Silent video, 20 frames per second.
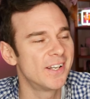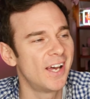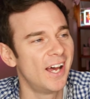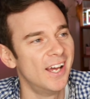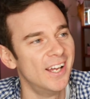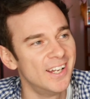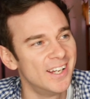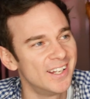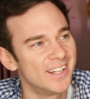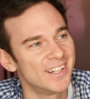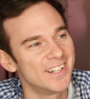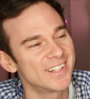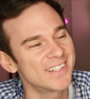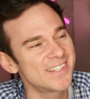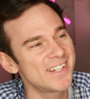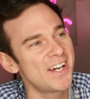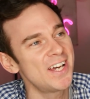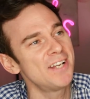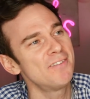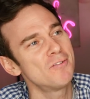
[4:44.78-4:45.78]

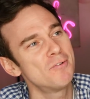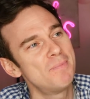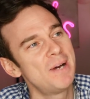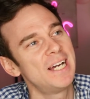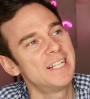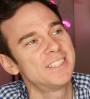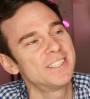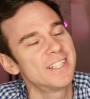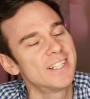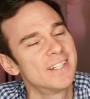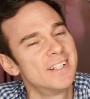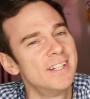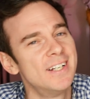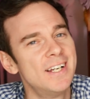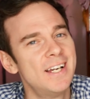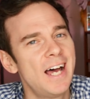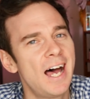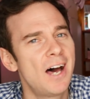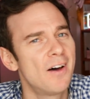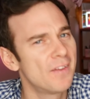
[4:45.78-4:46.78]
kind of imagine
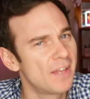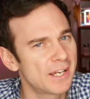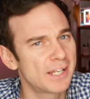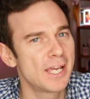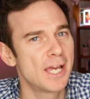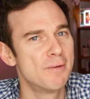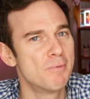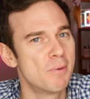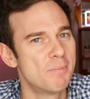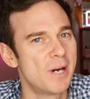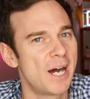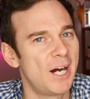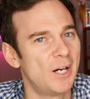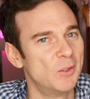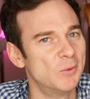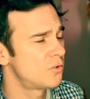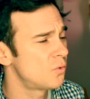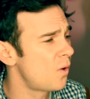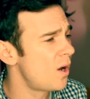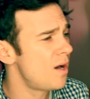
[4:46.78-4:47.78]
how that came
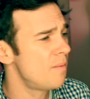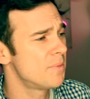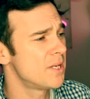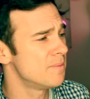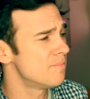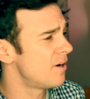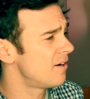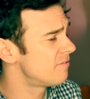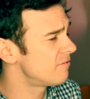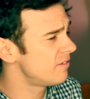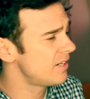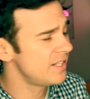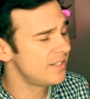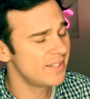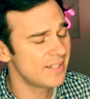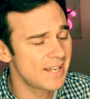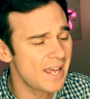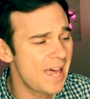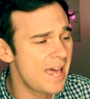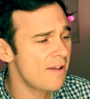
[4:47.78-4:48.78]
about. Swami, my friend
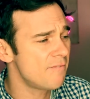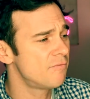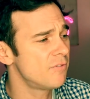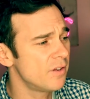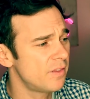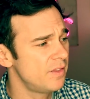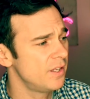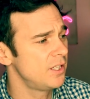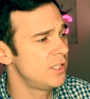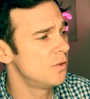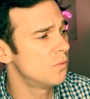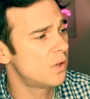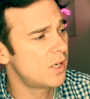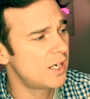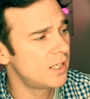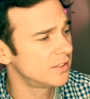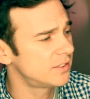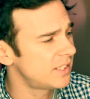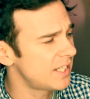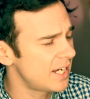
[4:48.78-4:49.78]
did everything you
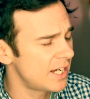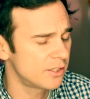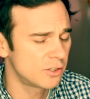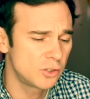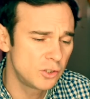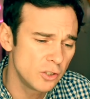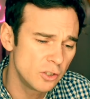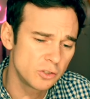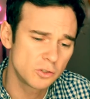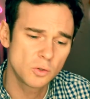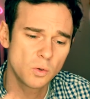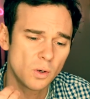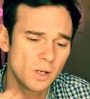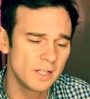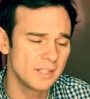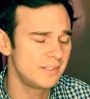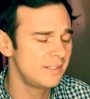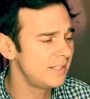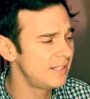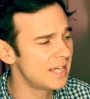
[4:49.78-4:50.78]
asked. They had good
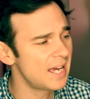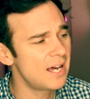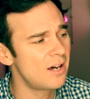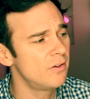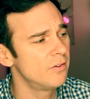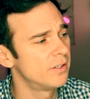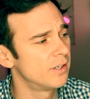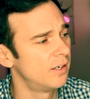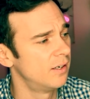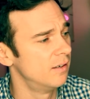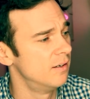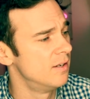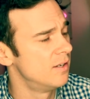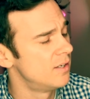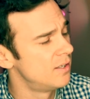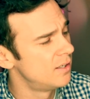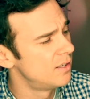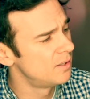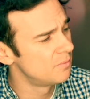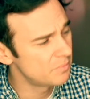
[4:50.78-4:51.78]
quality cow dung,
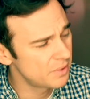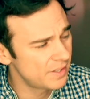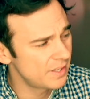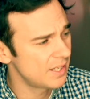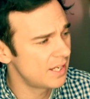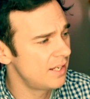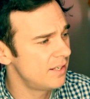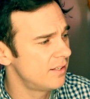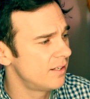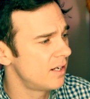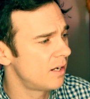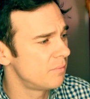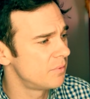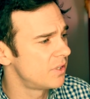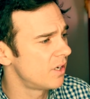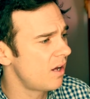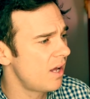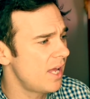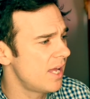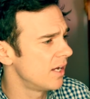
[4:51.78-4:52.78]
but they ended up
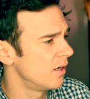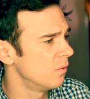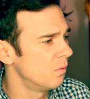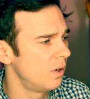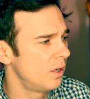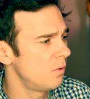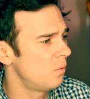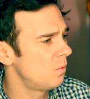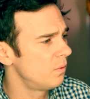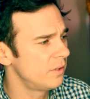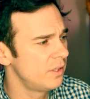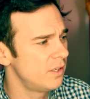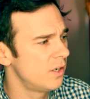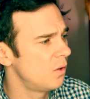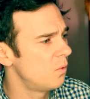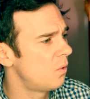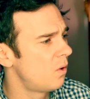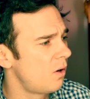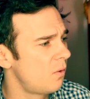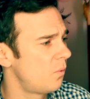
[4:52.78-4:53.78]
dying. You
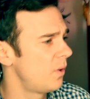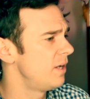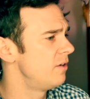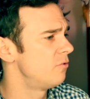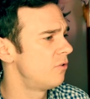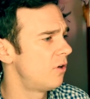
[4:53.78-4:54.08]
know, what went